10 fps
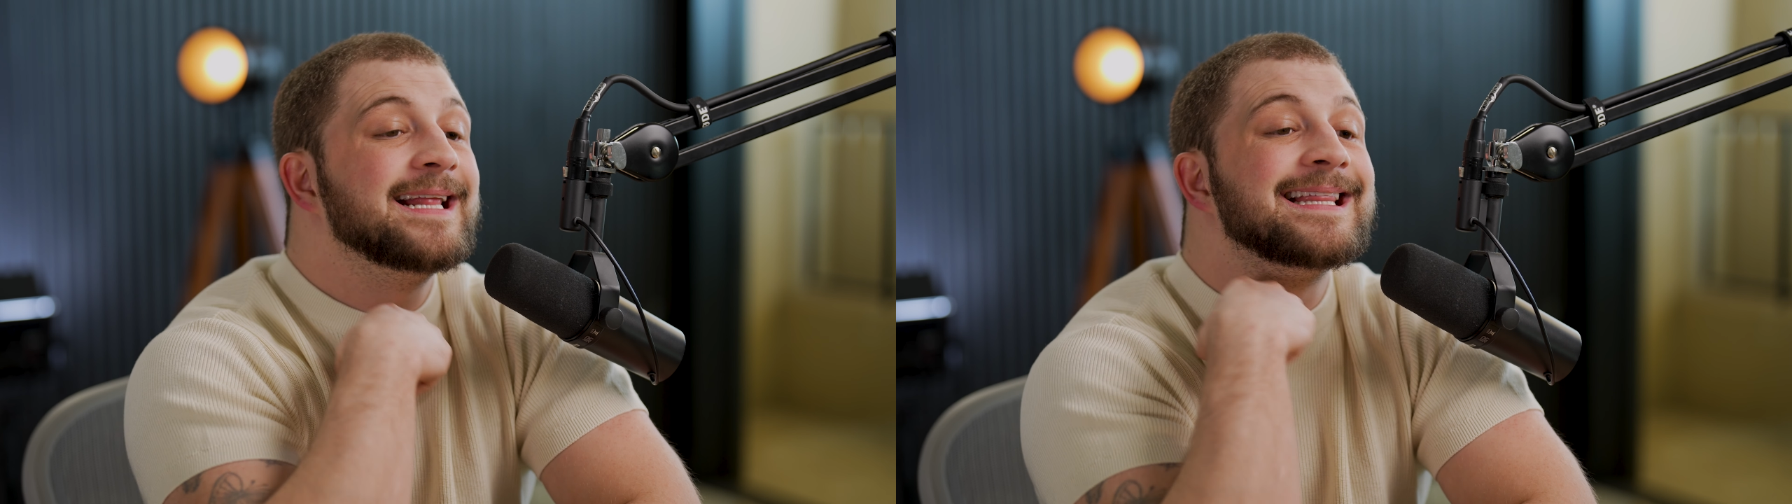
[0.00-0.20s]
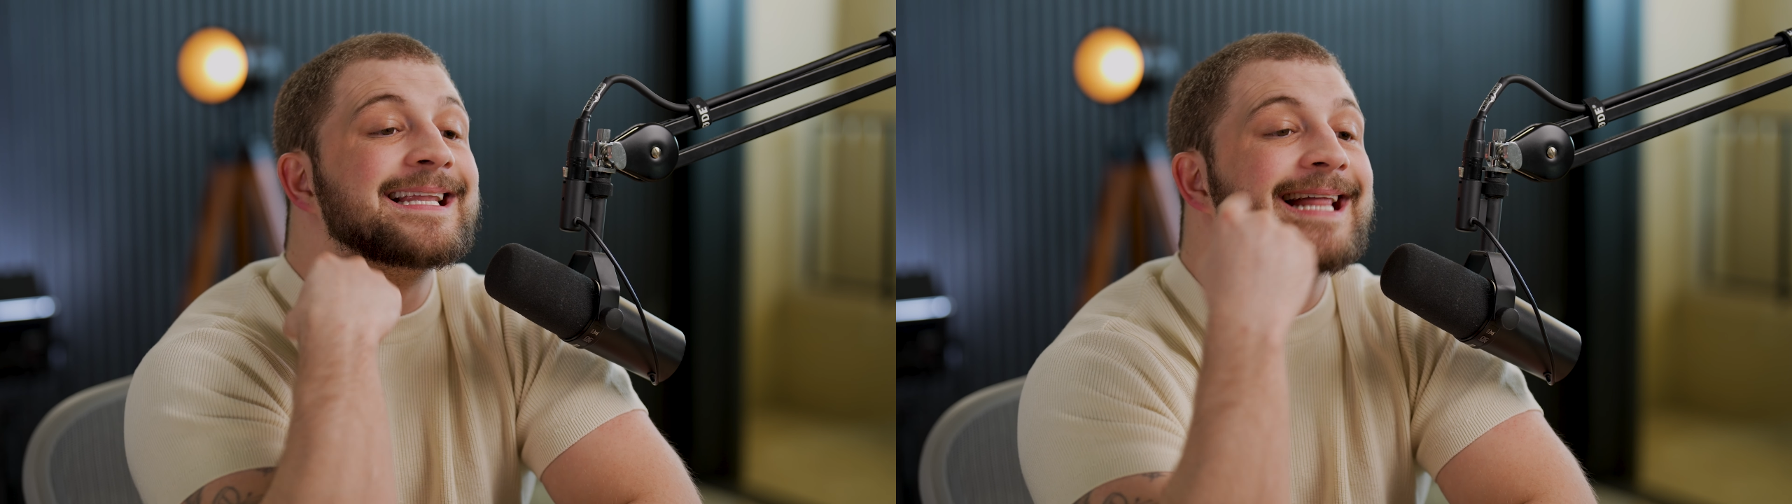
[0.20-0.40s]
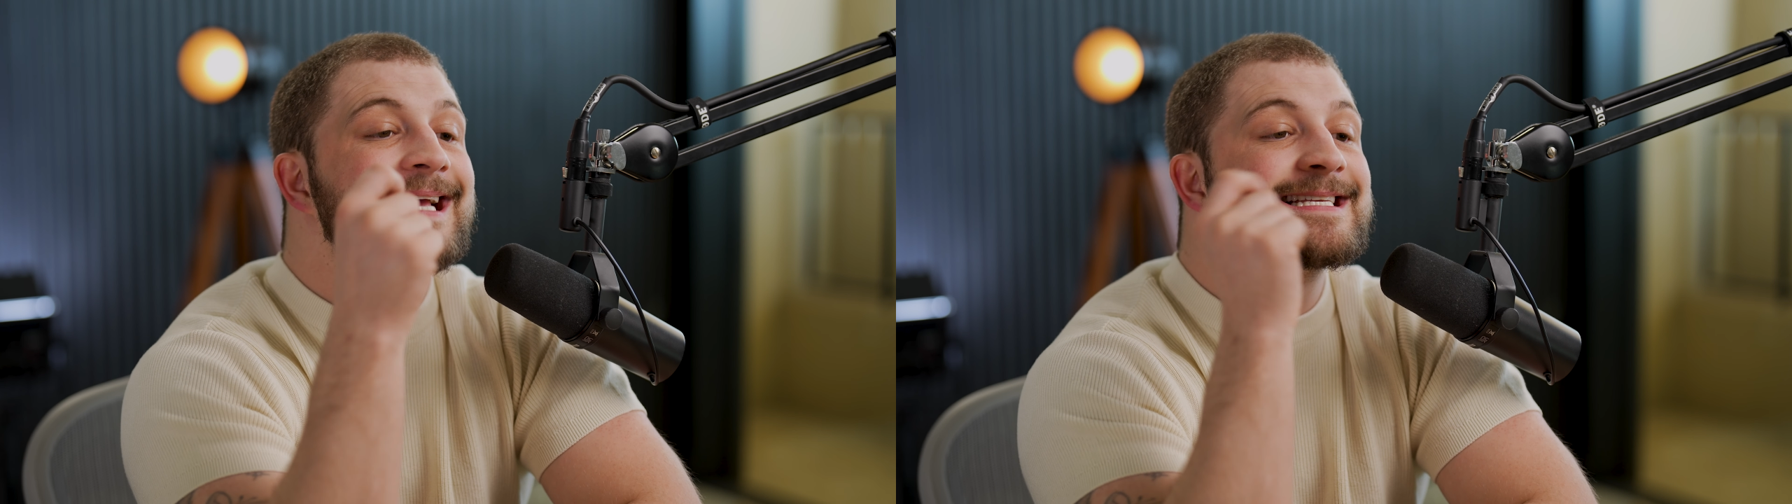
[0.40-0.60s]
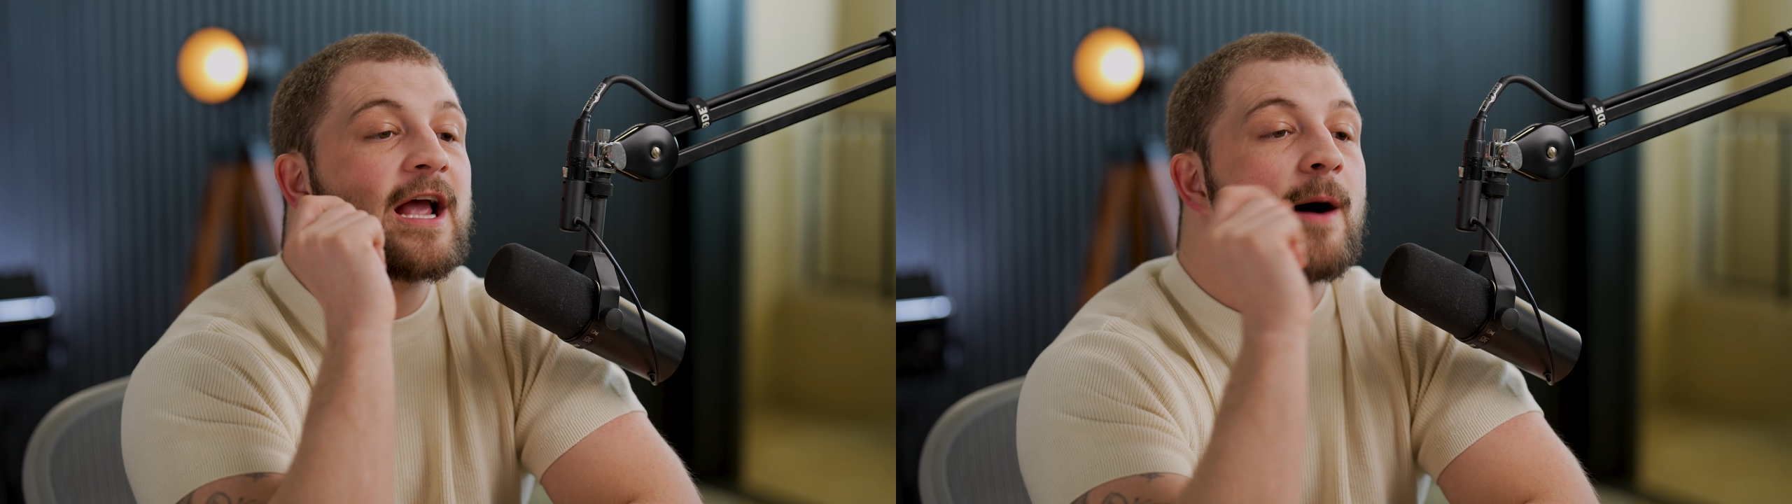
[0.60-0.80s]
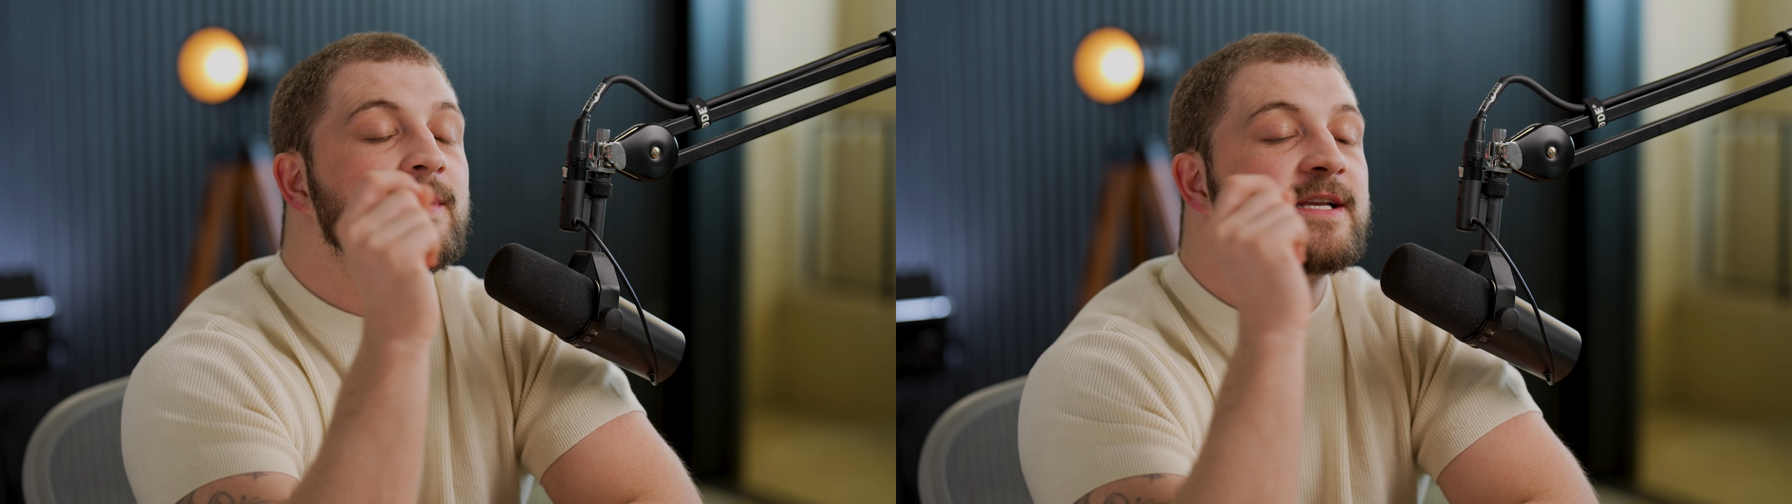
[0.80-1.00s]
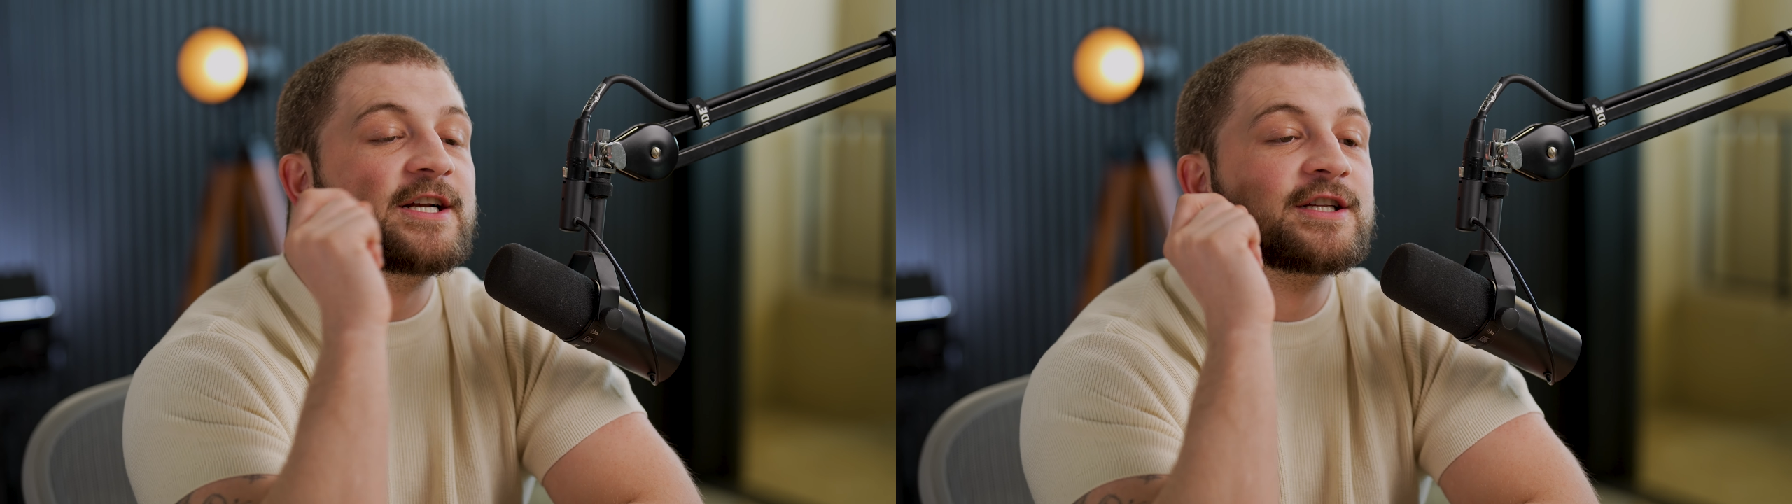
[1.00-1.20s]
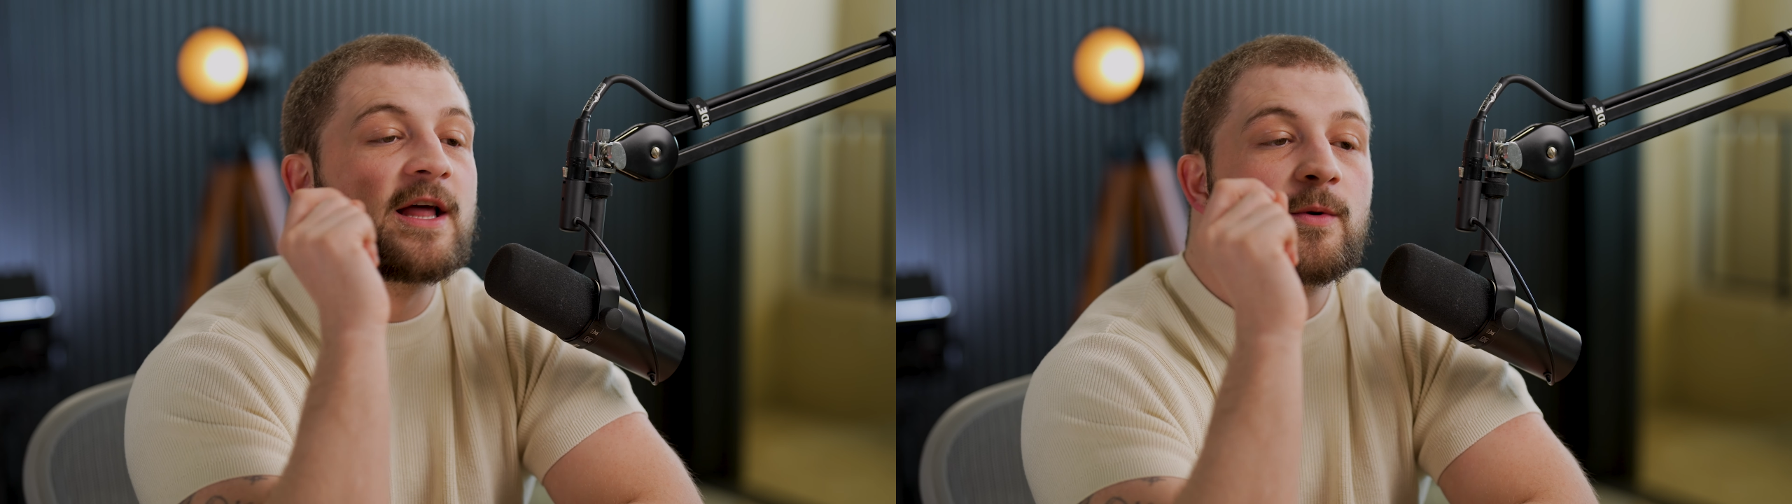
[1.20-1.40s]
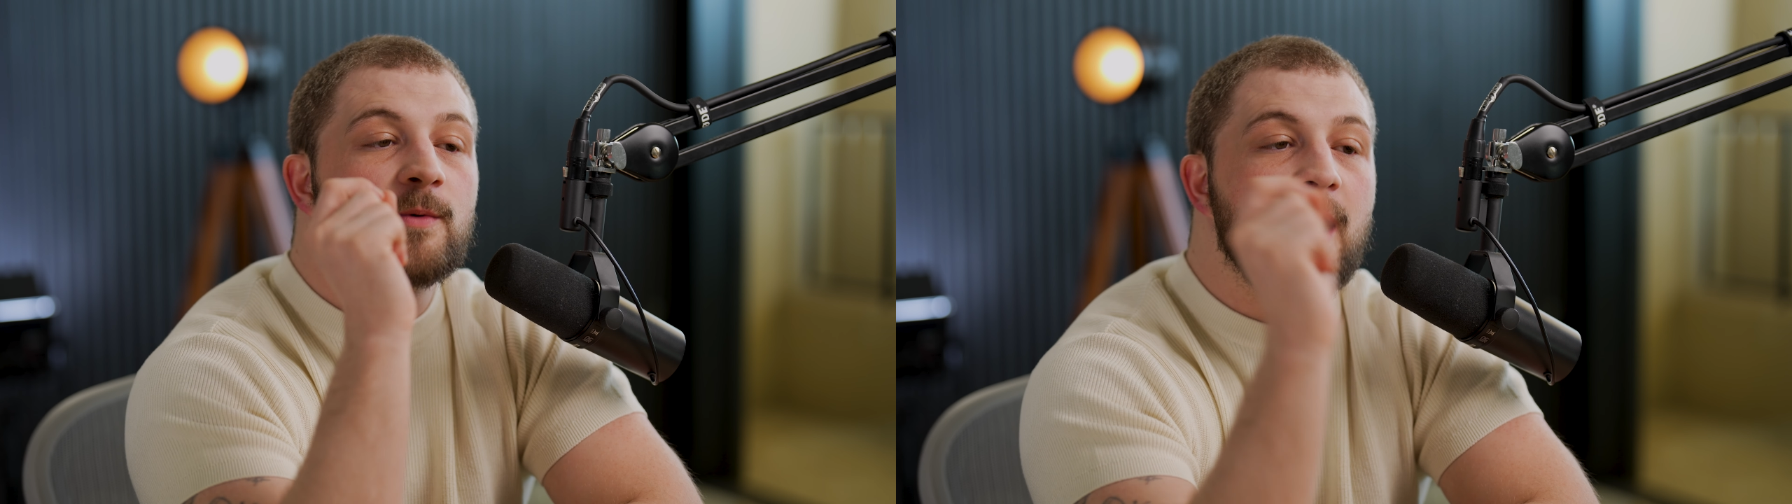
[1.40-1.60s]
the less competition that we will